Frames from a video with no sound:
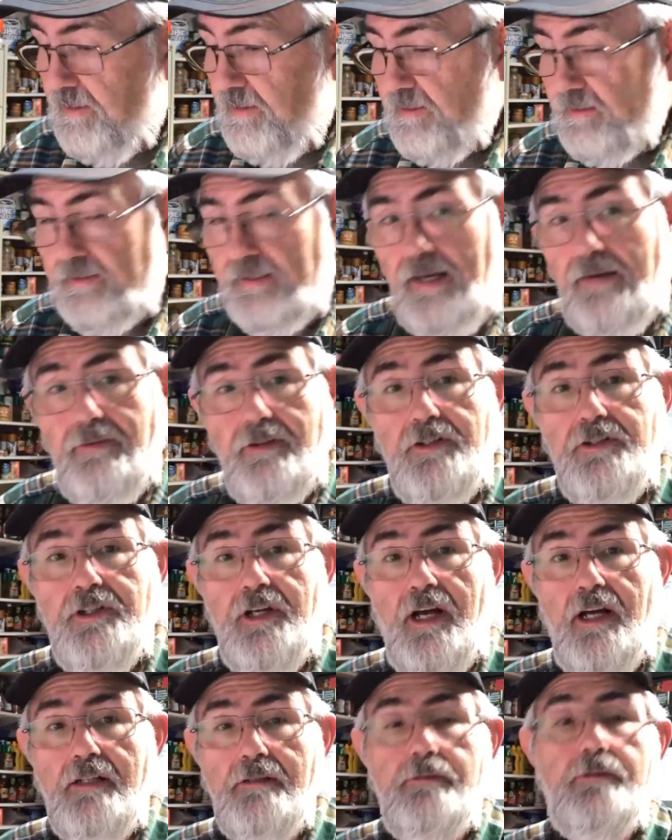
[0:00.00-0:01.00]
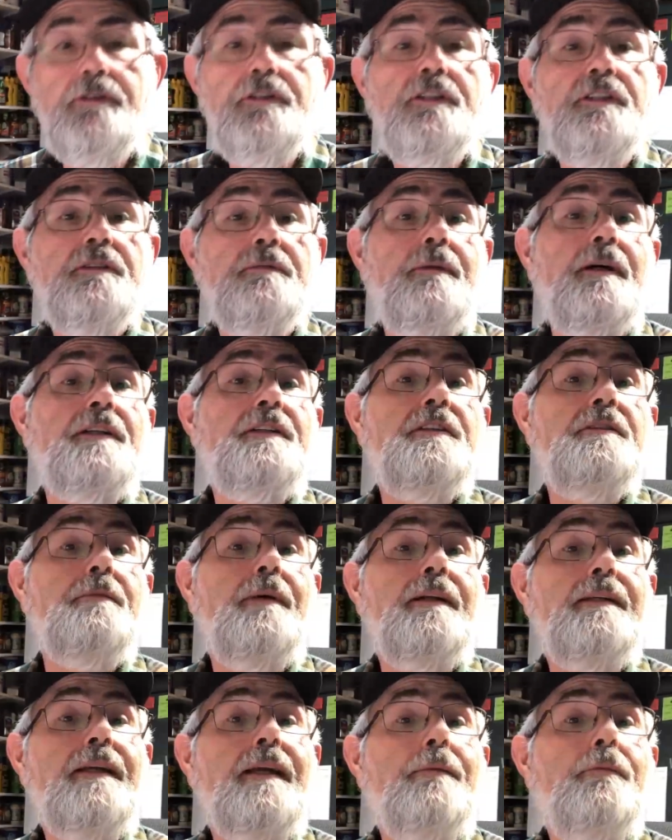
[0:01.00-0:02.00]
7 jugs, which is as much as
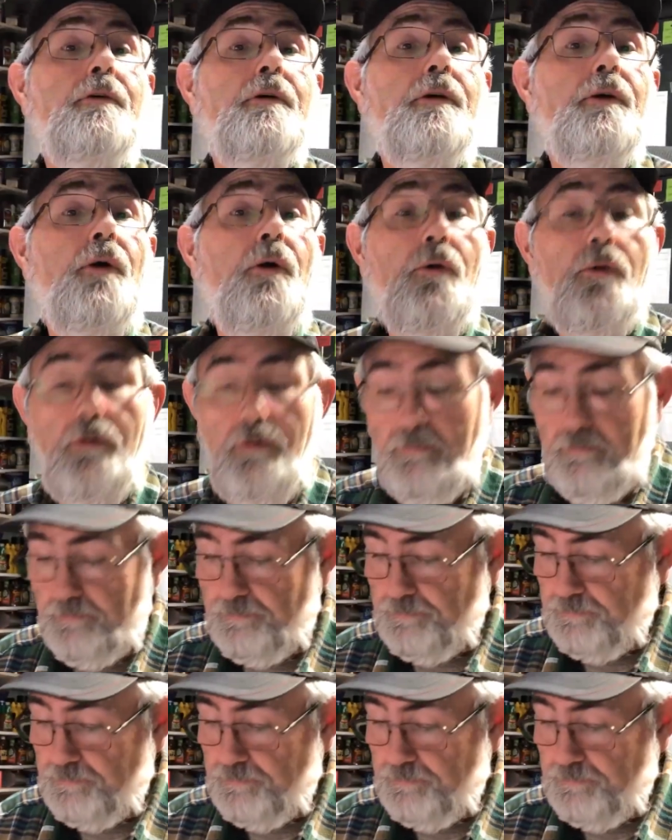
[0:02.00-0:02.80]
my table can hold.